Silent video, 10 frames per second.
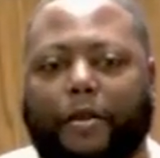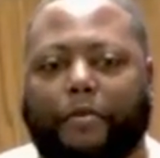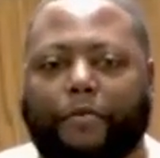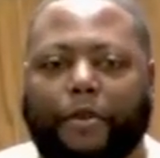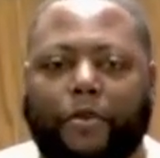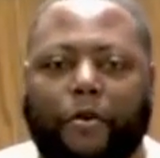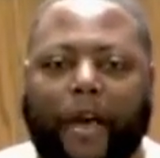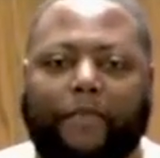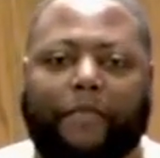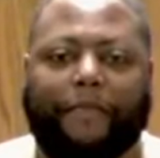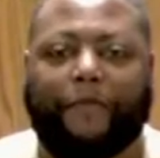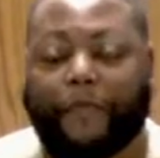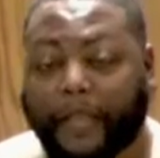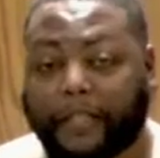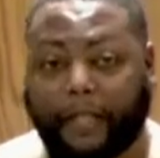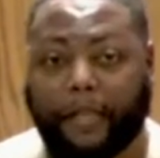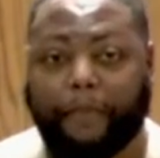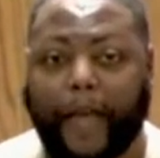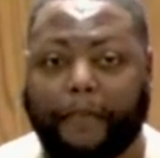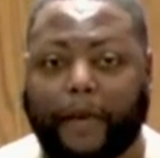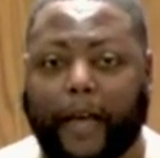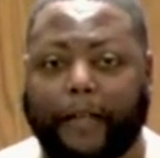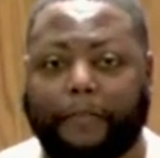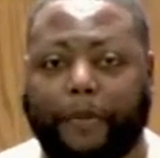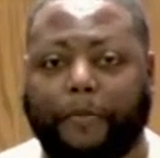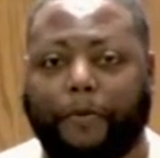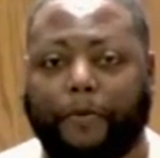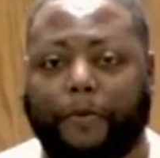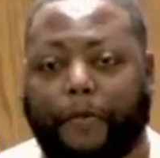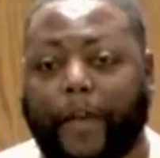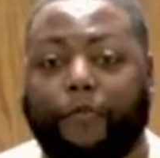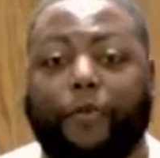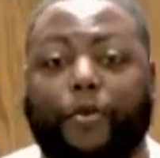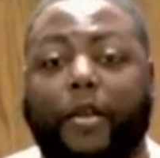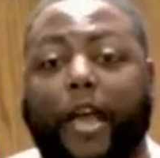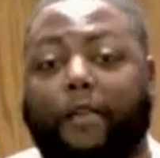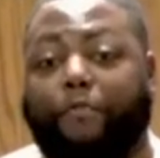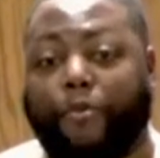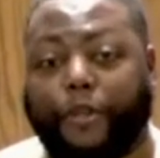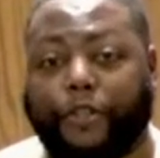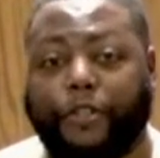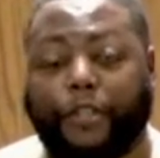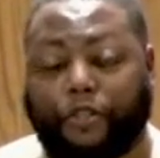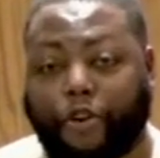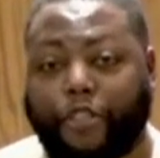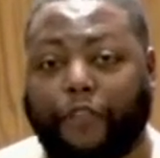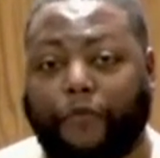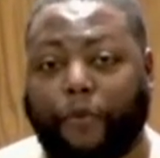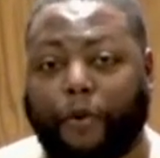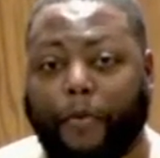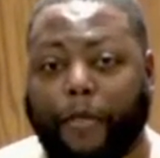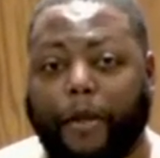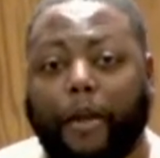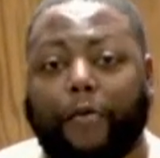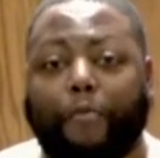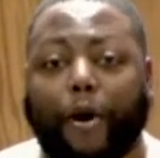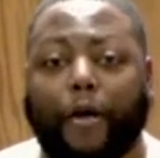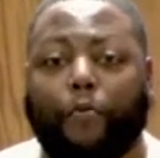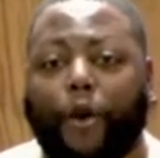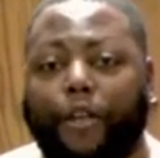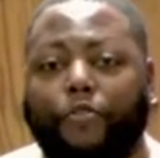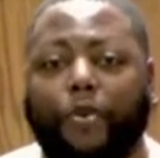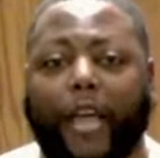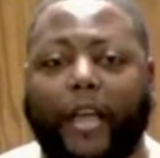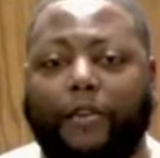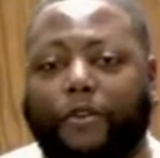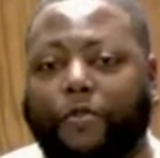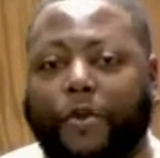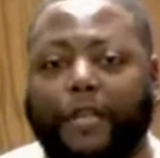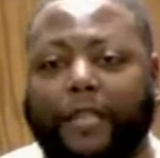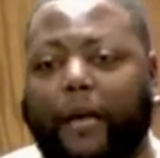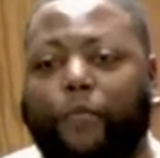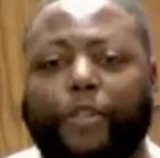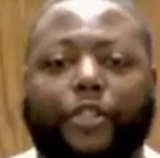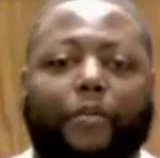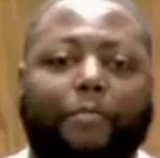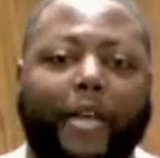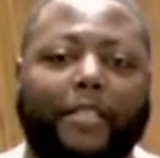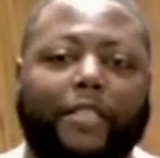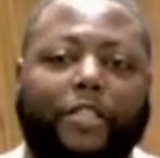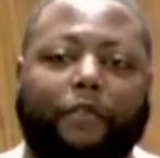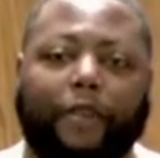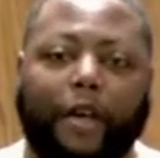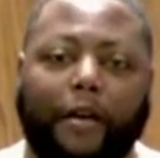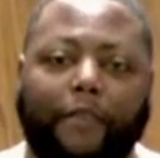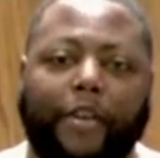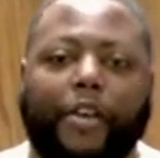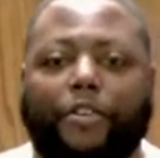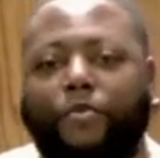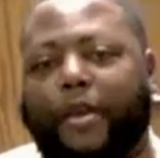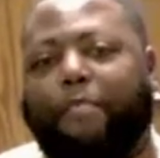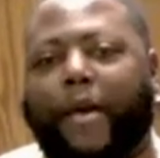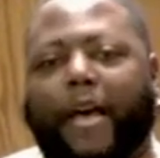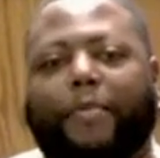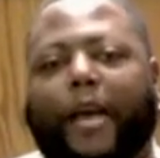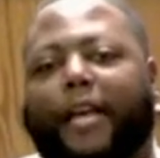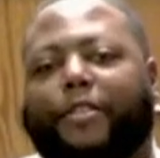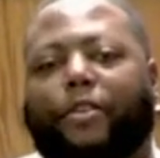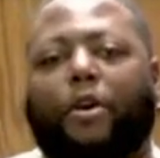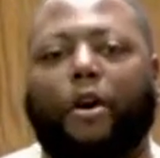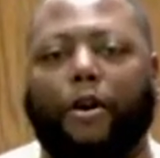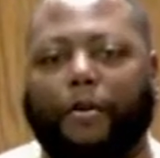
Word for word: you don't have to physically baptize people. That's what we have preachers and churches for. But what you can do is that with your message of love, you can baptize their heart.